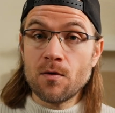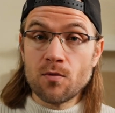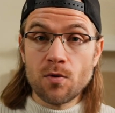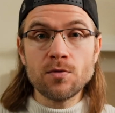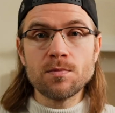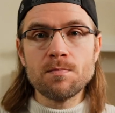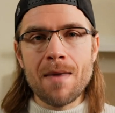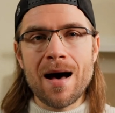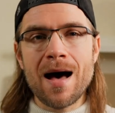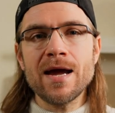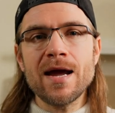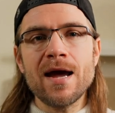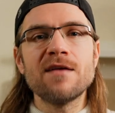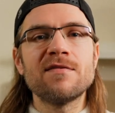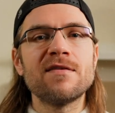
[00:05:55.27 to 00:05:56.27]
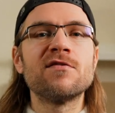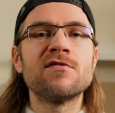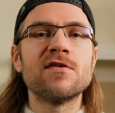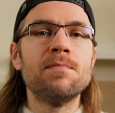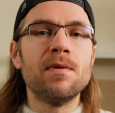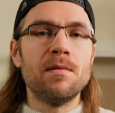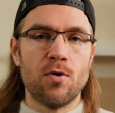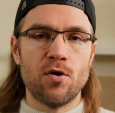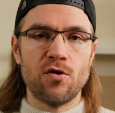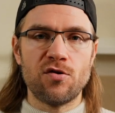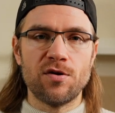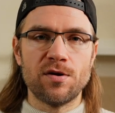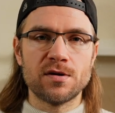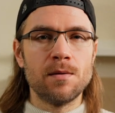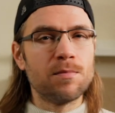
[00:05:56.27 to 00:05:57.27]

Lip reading: I wrote Maya as a simple merchant.